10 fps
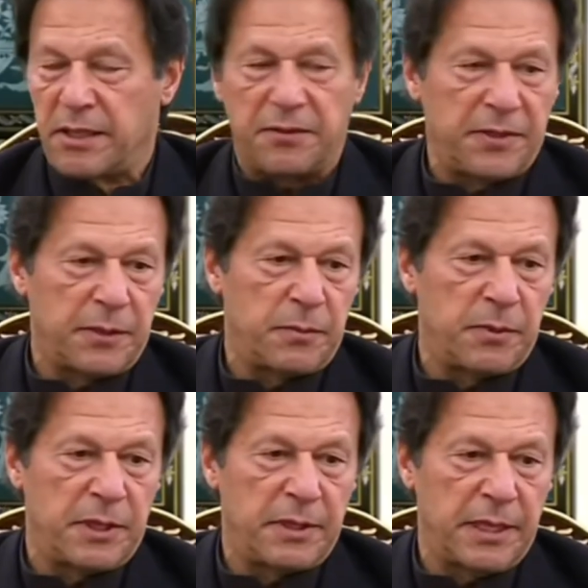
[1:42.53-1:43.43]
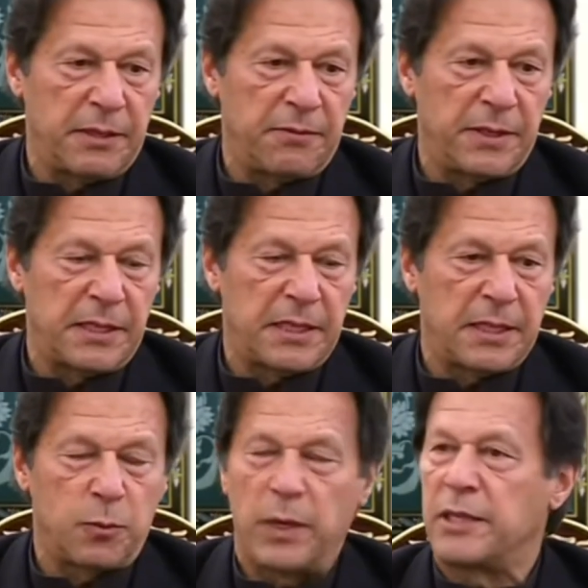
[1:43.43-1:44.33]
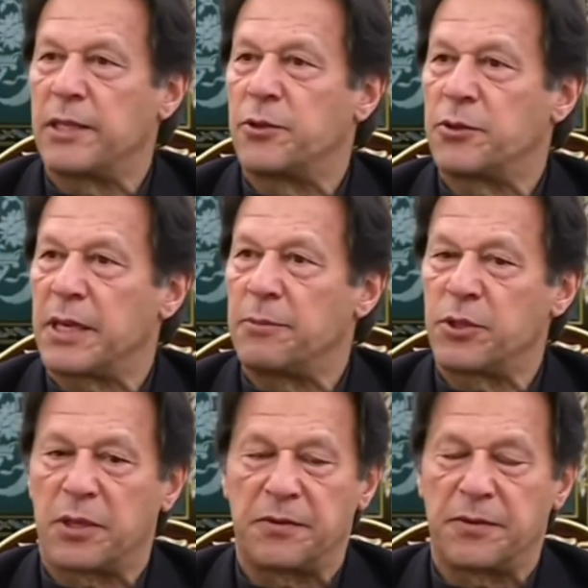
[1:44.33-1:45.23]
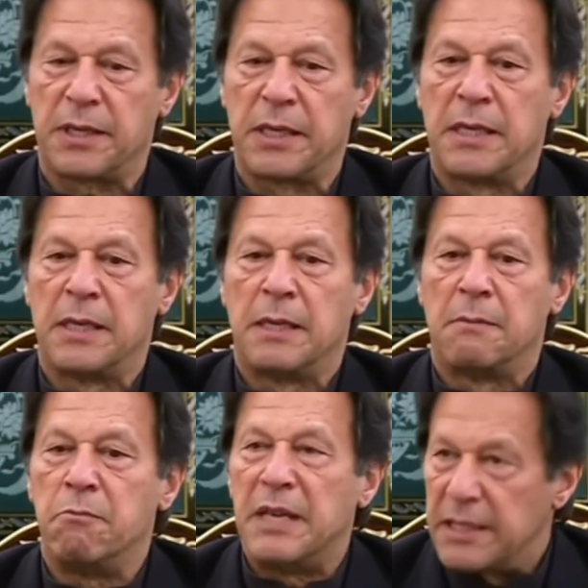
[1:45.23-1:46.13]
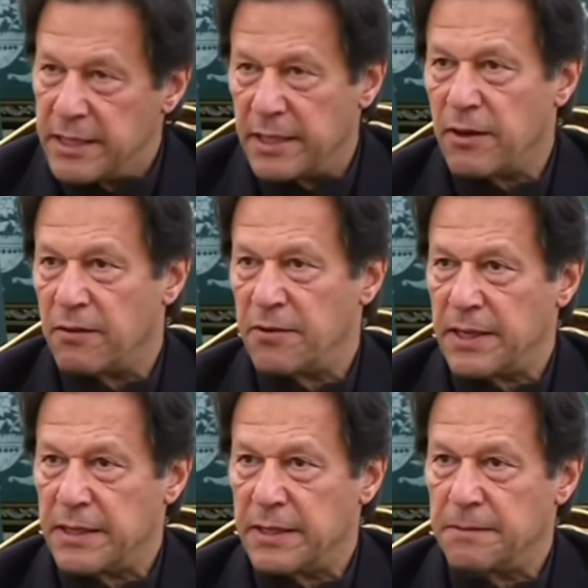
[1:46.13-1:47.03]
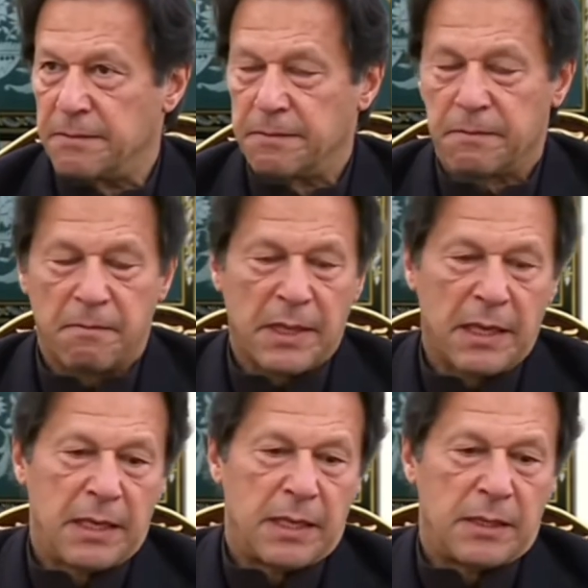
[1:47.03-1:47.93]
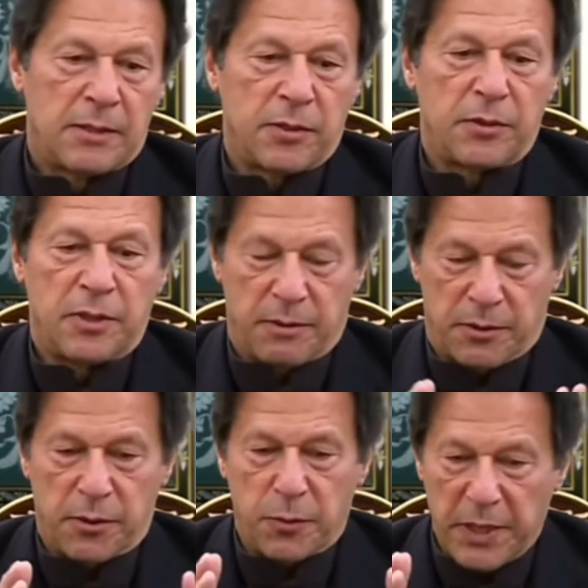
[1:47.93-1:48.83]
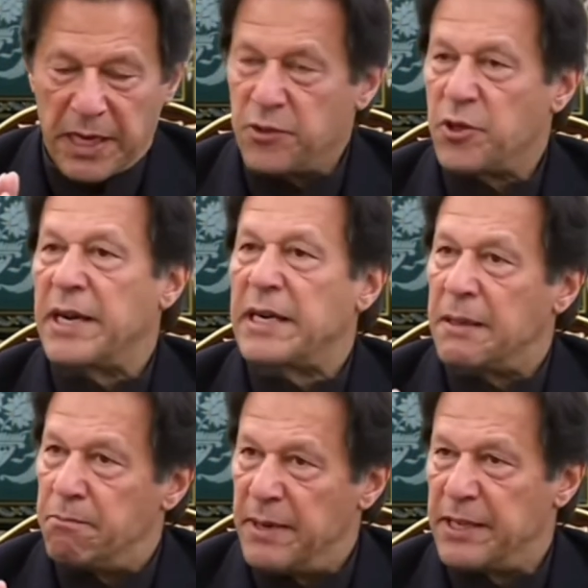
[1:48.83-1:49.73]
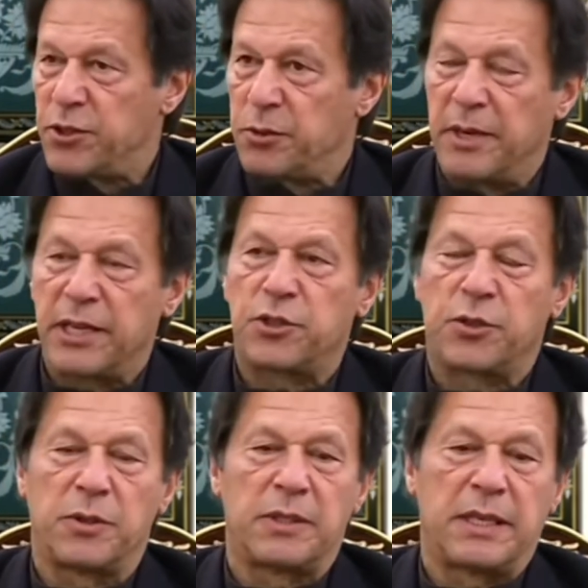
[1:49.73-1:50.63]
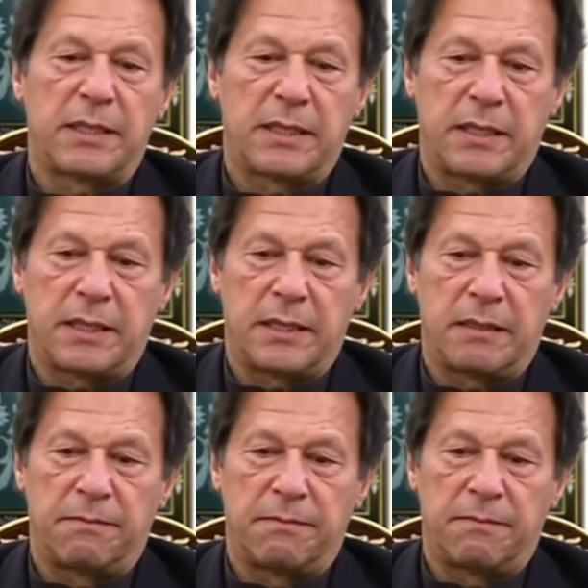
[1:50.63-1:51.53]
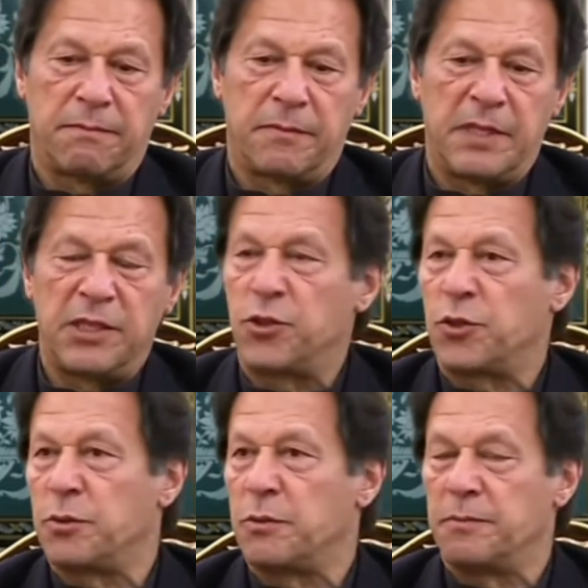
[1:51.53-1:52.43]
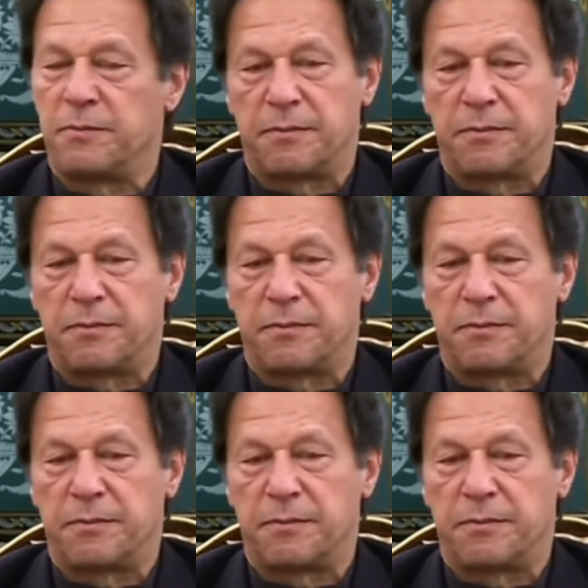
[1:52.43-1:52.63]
if it went into some sort of a military conflict. So we are trying our best to make sure that these two,